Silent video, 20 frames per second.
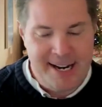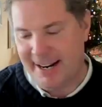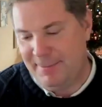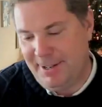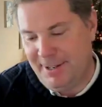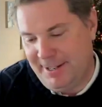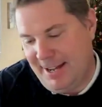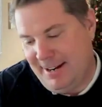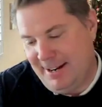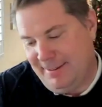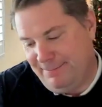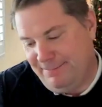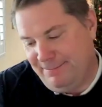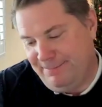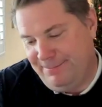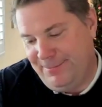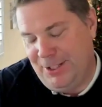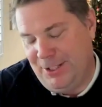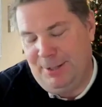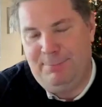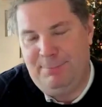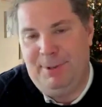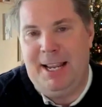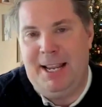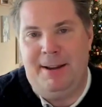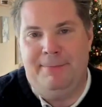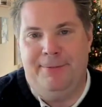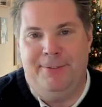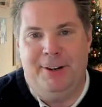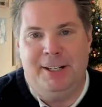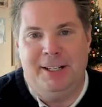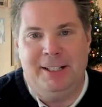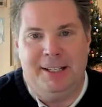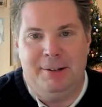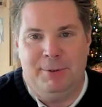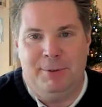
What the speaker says: and I kind of just became